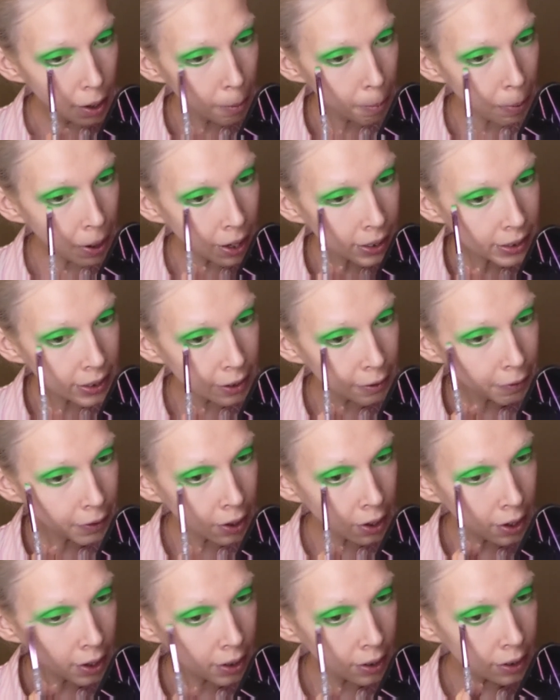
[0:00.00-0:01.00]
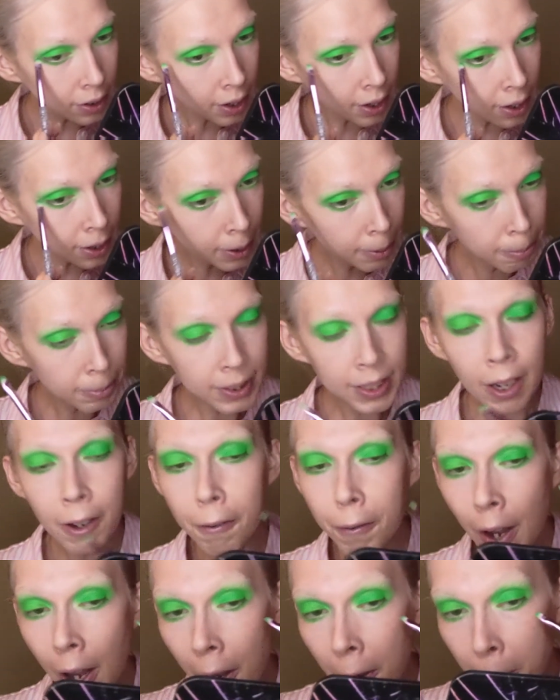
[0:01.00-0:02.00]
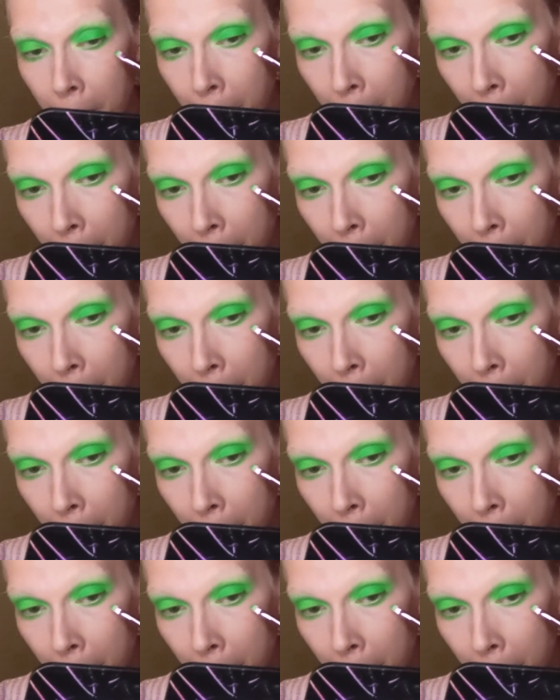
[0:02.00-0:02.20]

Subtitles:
positive thought, self-help